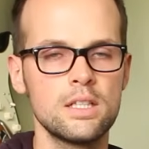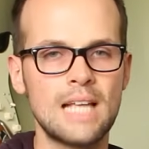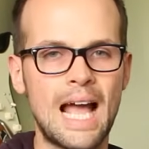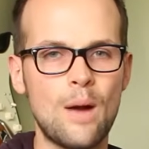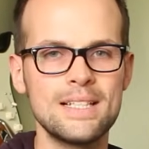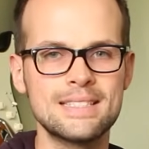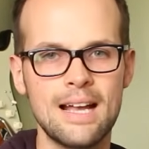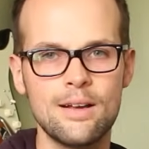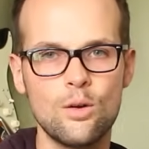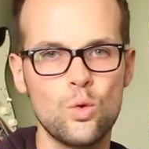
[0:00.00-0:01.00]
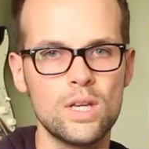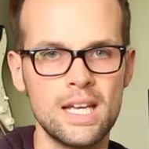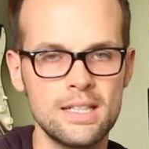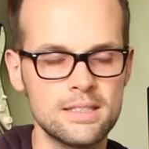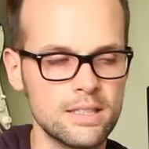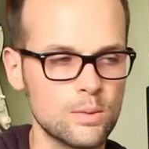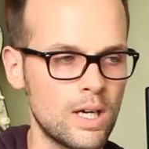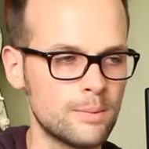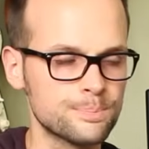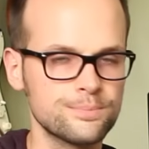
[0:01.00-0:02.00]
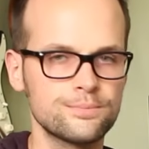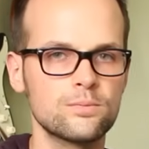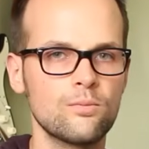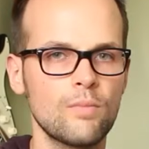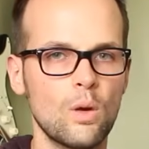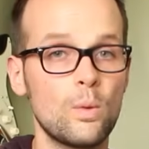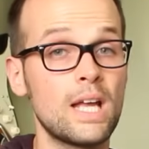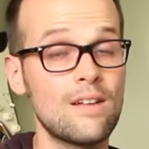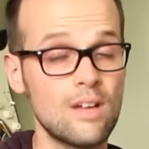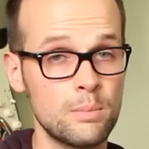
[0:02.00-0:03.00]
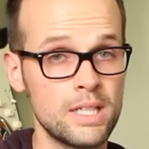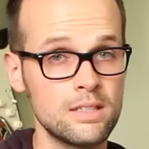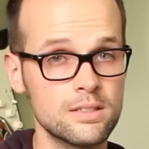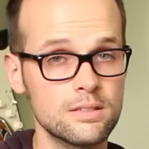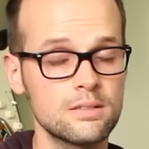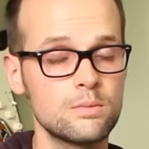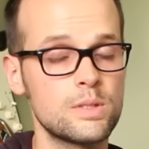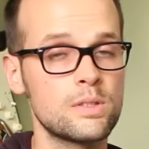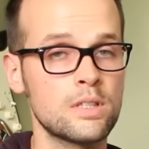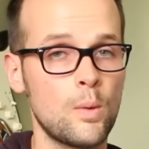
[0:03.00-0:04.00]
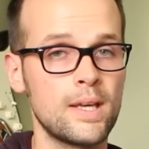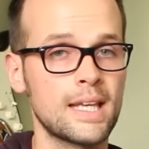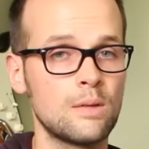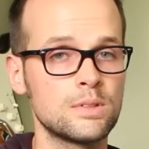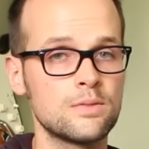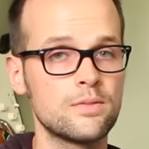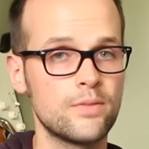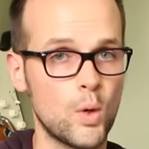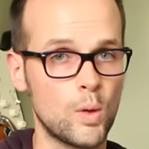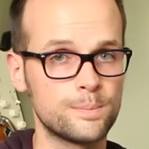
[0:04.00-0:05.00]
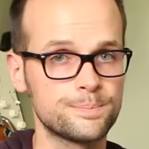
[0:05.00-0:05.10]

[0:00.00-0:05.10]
So how is that created? Well, we have our beat, which we count in 4.